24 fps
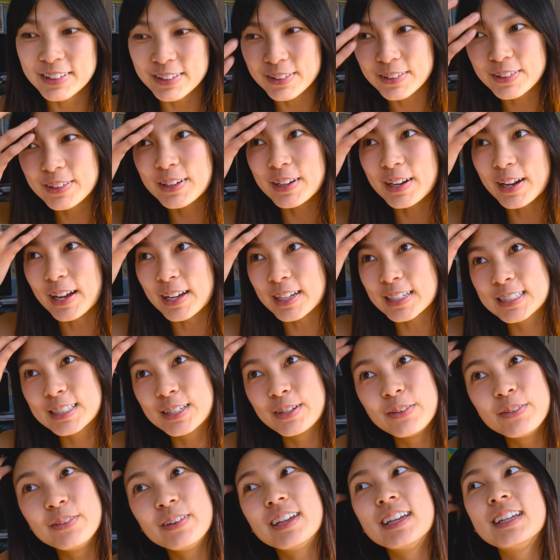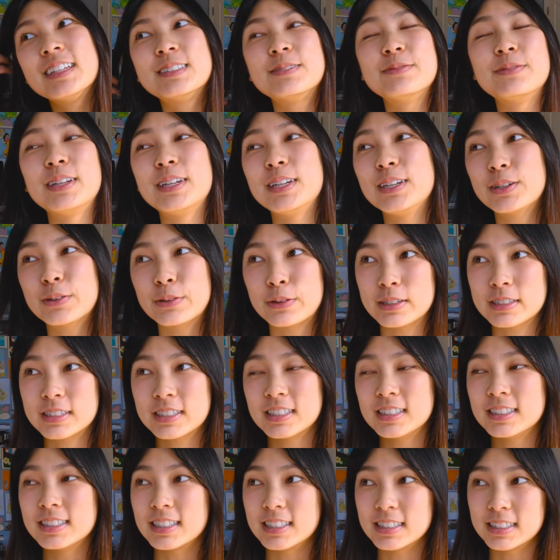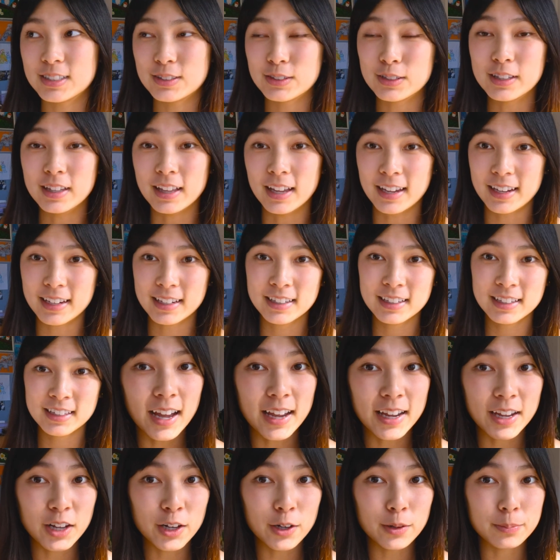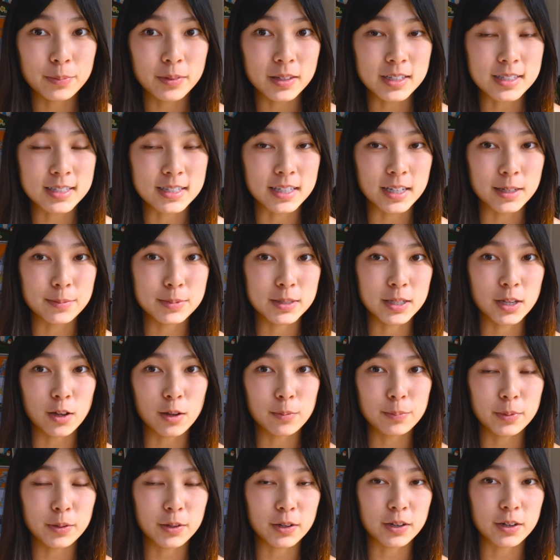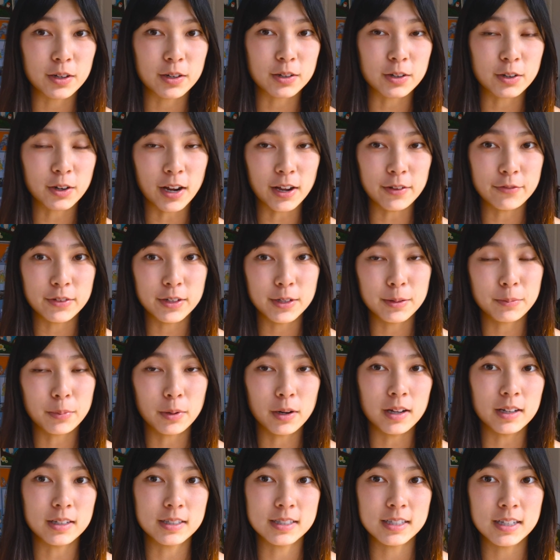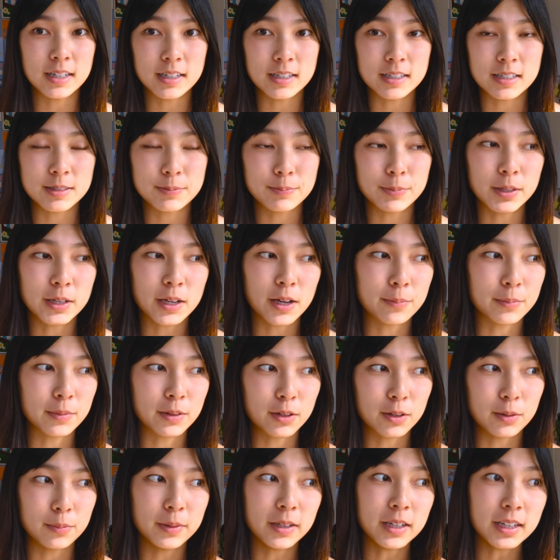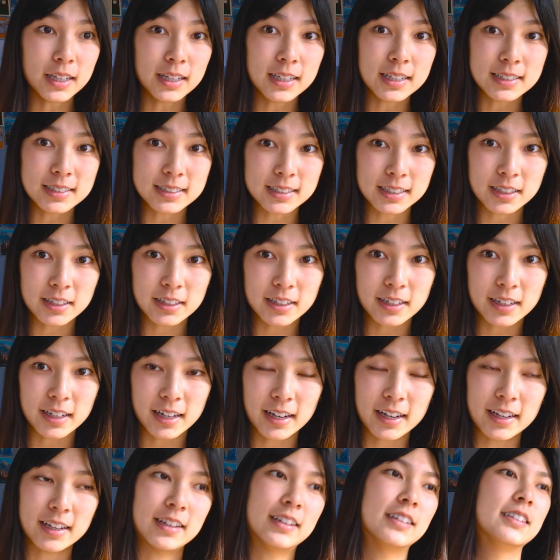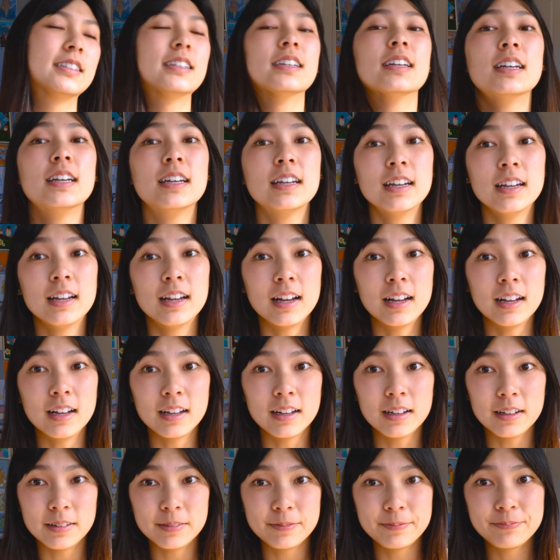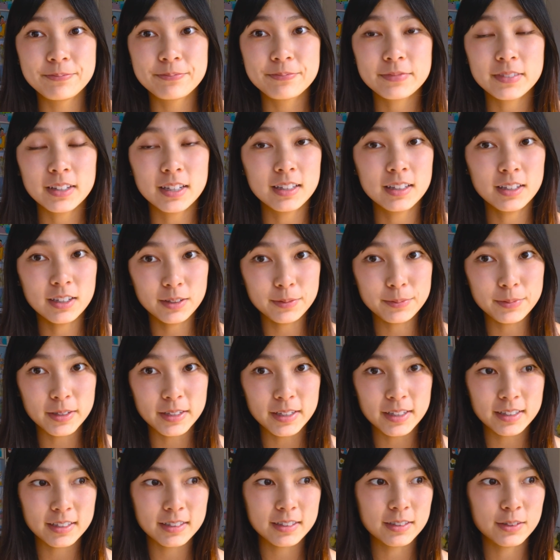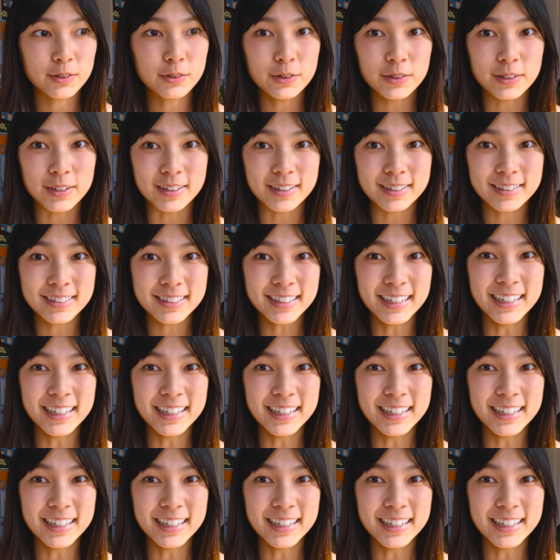you can ask me as many questions as you'd like. I hope these tips help your crafting process become a little bit easier and a little bit cooler,